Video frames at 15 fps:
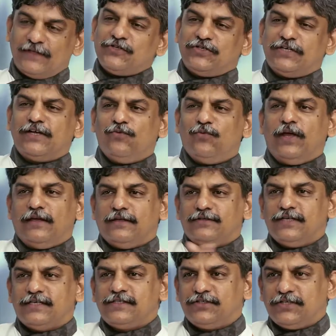It's a chicken wing. It's
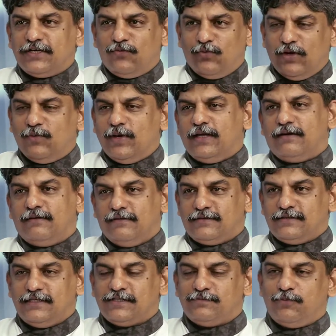just a chicken wing where
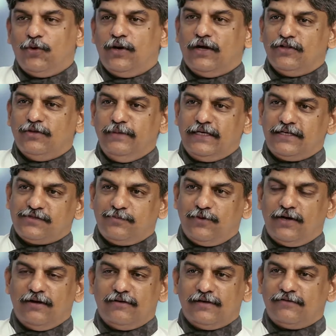it's just pulled down. The meat is
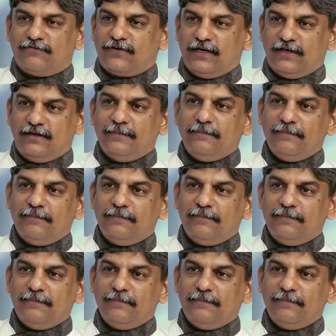pulled down and fried.